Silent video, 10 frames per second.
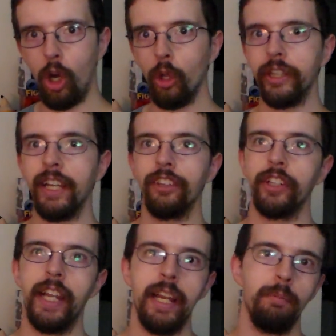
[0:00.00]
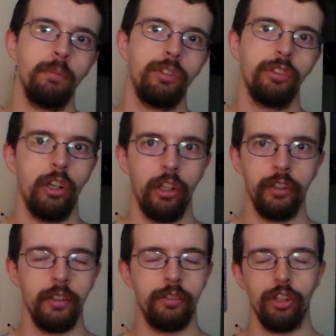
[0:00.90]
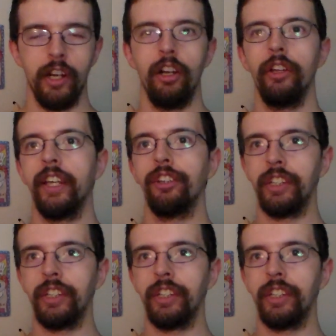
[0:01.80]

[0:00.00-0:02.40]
all the other games, all the